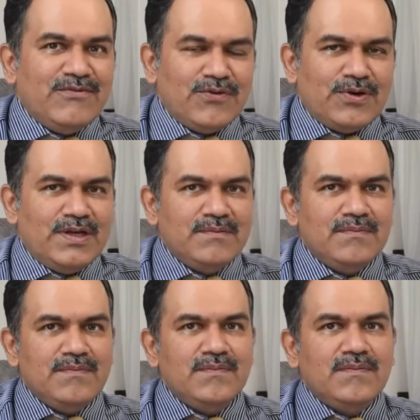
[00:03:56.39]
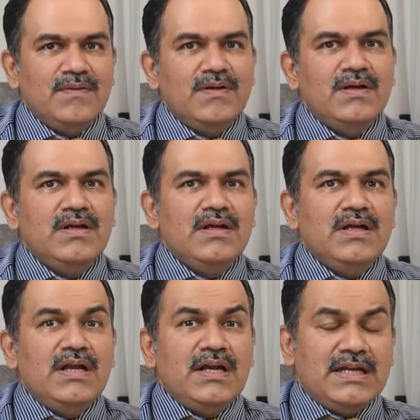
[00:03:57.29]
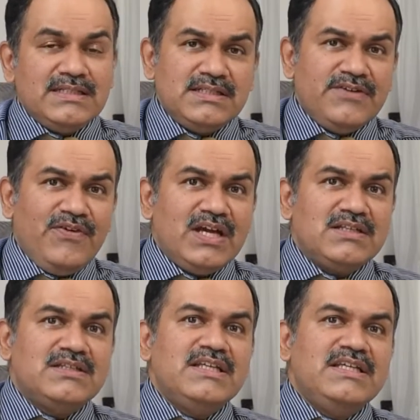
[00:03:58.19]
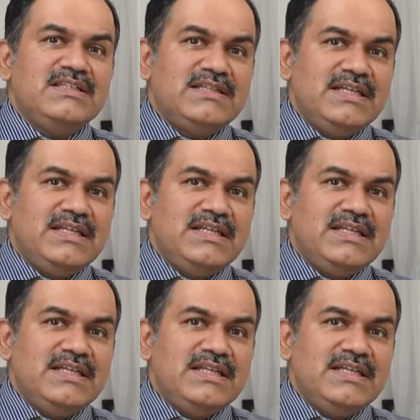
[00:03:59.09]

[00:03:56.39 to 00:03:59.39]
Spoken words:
food. Does reflux disease